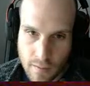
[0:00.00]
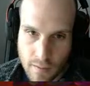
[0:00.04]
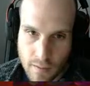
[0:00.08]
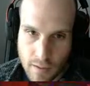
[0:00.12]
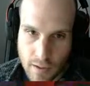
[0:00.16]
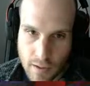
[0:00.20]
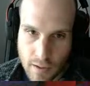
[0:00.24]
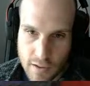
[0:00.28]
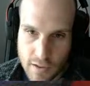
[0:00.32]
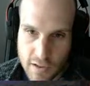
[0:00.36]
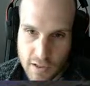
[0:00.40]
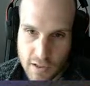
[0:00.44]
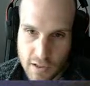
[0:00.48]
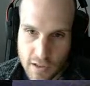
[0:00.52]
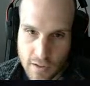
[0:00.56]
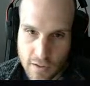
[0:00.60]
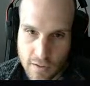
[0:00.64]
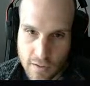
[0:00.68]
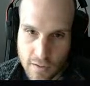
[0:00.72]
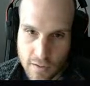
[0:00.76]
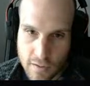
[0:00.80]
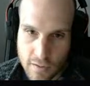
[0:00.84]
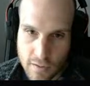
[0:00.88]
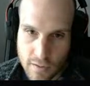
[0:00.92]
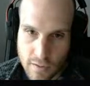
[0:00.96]
Okay, I see the
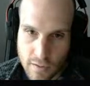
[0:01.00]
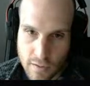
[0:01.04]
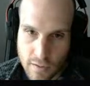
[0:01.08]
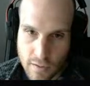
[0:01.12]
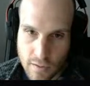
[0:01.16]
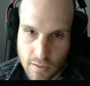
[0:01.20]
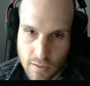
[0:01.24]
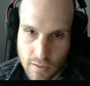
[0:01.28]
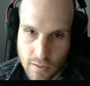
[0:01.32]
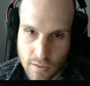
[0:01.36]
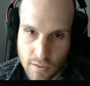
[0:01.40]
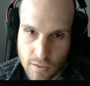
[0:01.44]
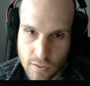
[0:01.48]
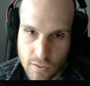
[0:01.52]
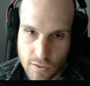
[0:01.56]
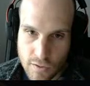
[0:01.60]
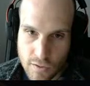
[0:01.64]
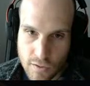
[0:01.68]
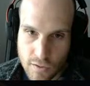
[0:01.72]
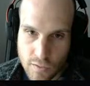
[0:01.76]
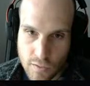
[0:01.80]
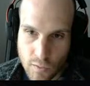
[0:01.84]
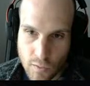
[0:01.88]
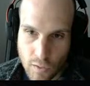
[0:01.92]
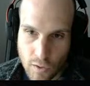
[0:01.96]

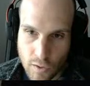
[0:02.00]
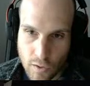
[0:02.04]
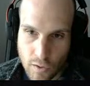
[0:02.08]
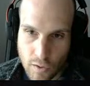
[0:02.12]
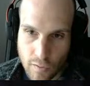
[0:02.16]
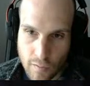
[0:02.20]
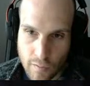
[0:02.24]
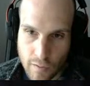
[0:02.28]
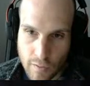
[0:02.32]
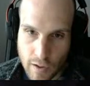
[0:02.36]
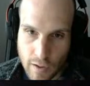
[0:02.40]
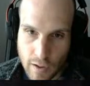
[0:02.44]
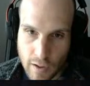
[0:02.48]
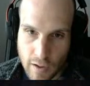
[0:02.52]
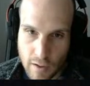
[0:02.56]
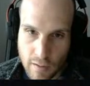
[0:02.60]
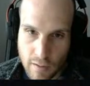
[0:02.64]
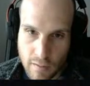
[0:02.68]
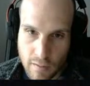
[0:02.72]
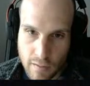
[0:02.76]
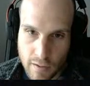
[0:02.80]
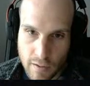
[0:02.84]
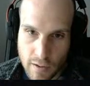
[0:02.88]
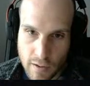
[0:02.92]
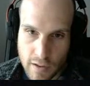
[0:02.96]
drone over there.
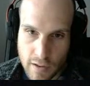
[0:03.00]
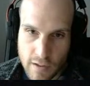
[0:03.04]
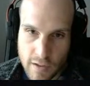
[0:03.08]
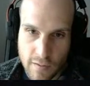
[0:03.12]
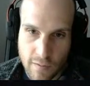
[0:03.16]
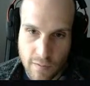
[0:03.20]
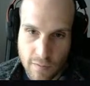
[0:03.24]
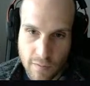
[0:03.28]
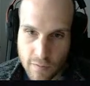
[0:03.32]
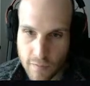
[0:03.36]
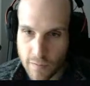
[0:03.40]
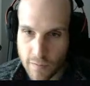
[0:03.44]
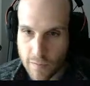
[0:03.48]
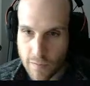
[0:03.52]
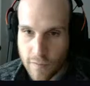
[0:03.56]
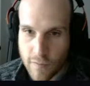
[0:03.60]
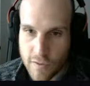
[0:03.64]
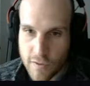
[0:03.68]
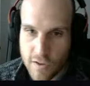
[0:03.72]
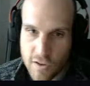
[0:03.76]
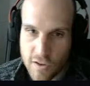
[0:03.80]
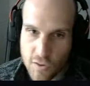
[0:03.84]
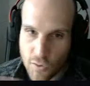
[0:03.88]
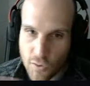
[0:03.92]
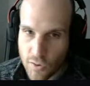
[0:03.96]
I think
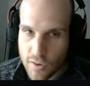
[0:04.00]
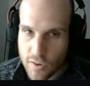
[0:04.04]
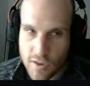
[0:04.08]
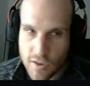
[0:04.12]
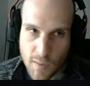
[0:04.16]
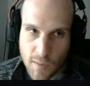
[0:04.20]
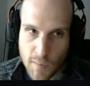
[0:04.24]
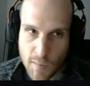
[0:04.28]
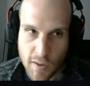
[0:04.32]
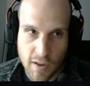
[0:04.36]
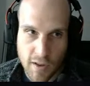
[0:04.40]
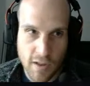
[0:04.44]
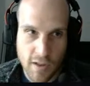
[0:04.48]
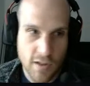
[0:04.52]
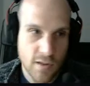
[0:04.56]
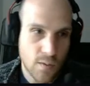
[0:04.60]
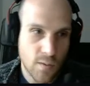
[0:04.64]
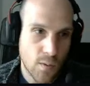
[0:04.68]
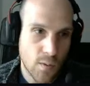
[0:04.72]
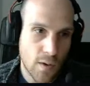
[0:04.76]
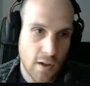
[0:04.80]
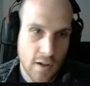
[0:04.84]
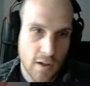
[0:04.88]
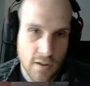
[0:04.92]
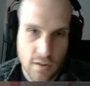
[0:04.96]
it's not coming this
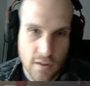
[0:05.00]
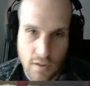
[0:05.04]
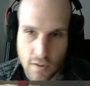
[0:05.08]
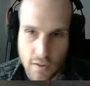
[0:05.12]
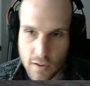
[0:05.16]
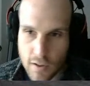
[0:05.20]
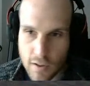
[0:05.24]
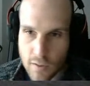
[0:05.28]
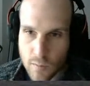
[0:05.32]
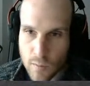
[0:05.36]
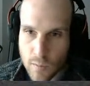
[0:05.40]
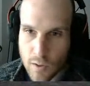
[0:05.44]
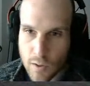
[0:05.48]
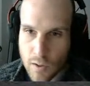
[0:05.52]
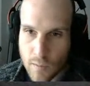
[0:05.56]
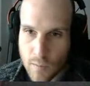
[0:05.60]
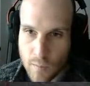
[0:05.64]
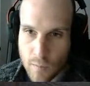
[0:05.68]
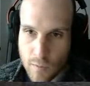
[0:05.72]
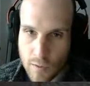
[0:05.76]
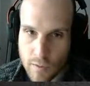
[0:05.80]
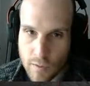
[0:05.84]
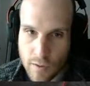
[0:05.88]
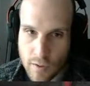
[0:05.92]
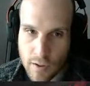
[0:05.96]
way, so I think we come
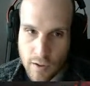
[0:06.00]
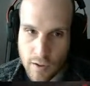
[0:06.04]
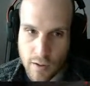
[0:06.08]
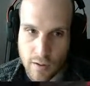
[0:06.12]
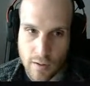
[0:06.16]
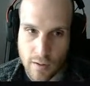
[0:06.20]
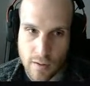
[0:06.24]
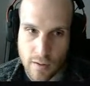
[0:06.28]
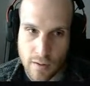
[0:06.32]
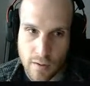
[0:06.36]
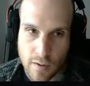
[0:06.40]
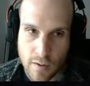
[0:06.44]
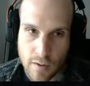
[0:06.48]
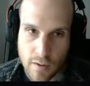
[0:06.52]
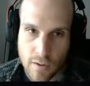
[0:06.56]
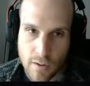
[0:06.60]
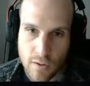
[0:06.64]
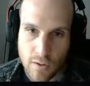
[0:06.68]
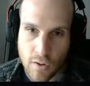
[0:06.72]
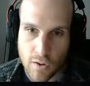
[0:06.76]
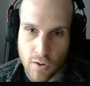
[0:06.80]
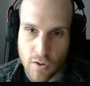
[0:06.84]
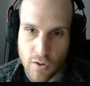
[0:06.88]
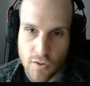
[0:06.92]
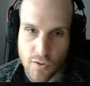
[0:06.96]
around here.
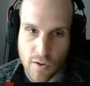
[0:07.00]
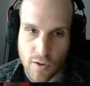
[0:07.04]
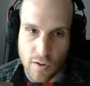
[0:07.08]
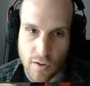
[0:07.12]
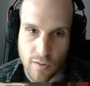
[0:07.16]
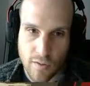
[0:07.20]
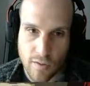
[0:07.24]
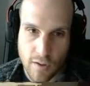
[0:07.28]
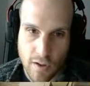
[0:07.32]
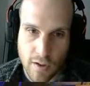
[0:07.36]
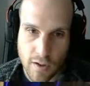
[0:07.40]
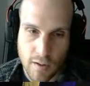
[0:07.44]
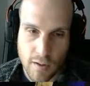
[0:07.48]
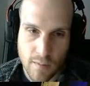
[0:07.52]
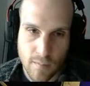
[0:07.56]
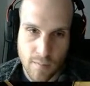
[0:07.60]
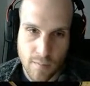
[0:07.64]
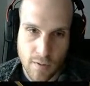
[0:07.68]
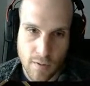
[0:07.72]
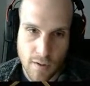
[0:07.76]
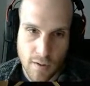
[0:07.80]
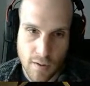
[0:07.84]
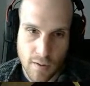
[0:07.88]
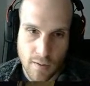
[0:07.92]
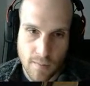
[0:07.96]
Not the drone, the
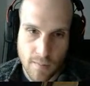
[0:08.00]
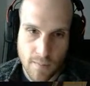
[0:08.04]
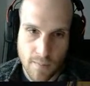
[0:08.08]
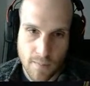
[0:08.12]
gun.